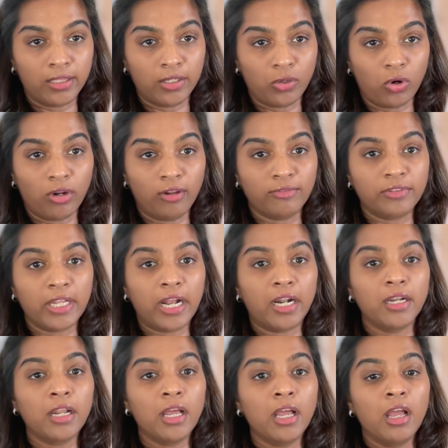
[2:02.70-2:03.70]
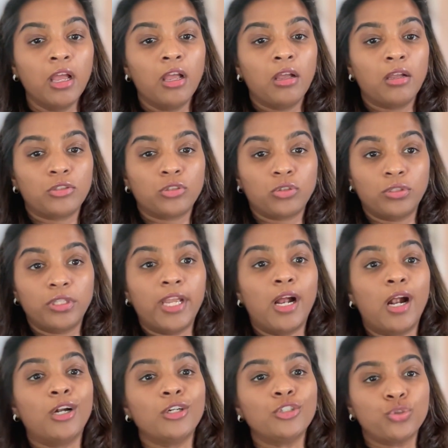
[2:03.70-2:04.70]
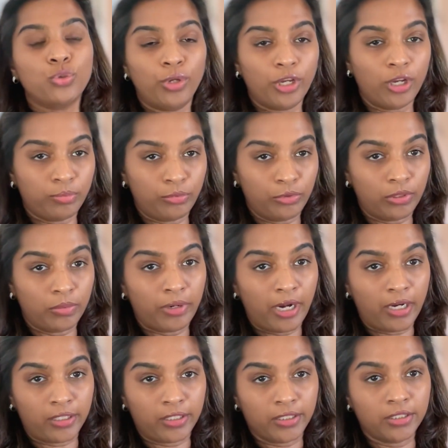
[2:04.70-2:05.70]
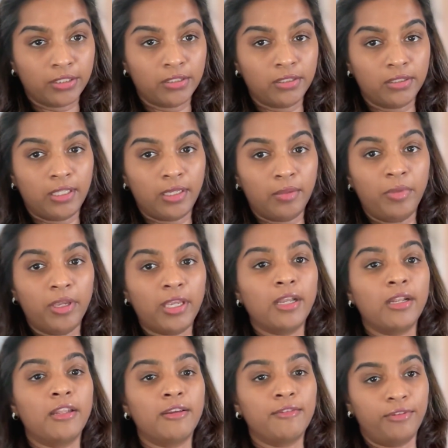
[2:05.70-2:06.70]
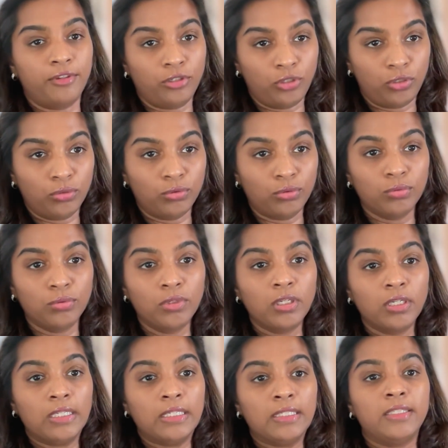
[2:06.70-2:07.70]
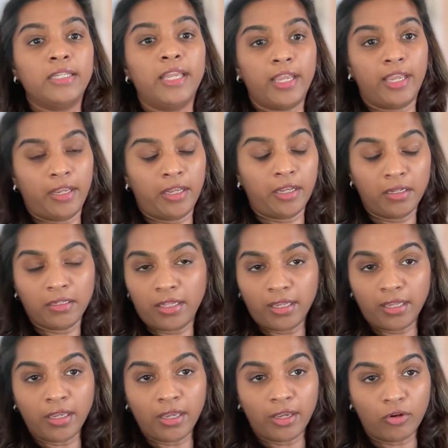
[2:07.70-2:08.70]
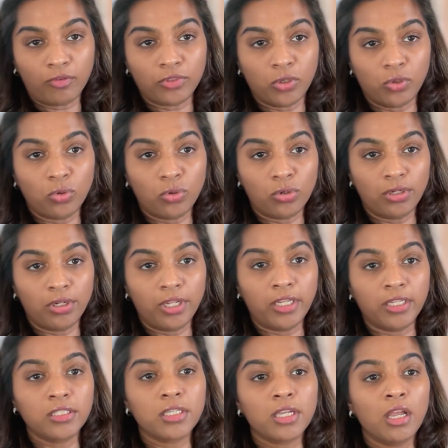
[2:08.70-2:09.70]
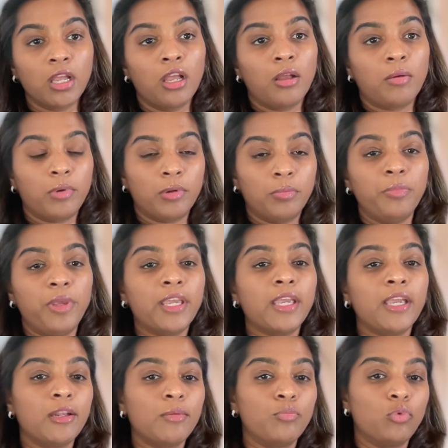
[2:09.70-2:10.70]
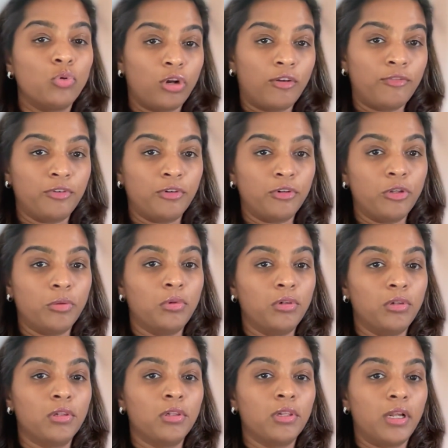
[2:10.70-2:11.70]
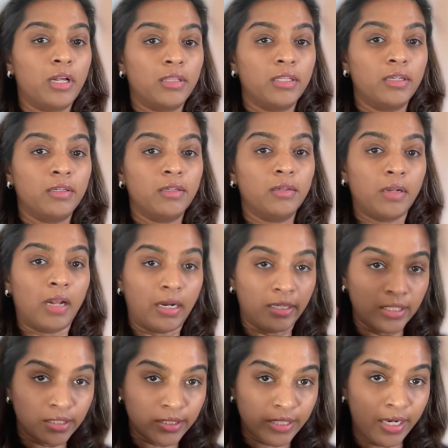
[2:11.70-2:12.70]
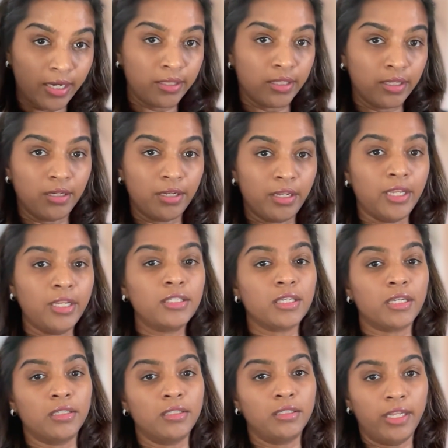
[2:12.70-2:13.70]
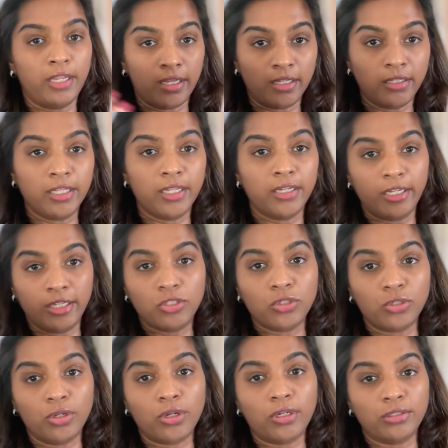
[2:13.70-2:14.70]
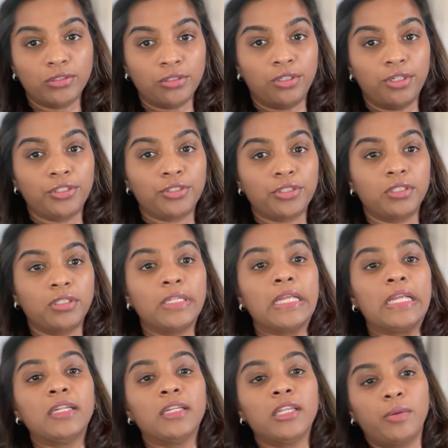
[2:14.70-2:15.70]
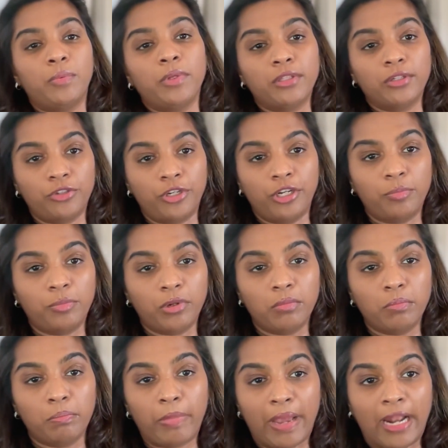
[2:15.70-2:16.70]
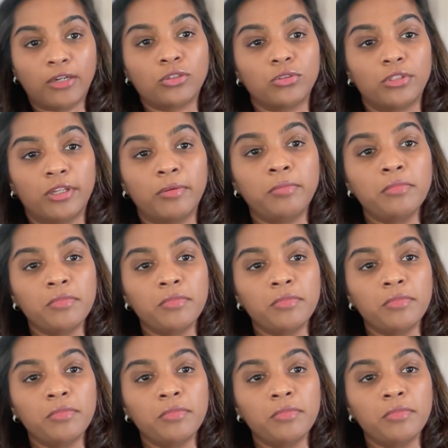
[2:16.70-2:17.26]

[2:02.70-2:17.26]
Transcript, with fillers: all of that. So they are showing up to the practice. They're making an effort yeah. to taking taking care of their oral needs, but making it more affordable and then understanding their needs and taking their needs into consideration in giving the treatment back to them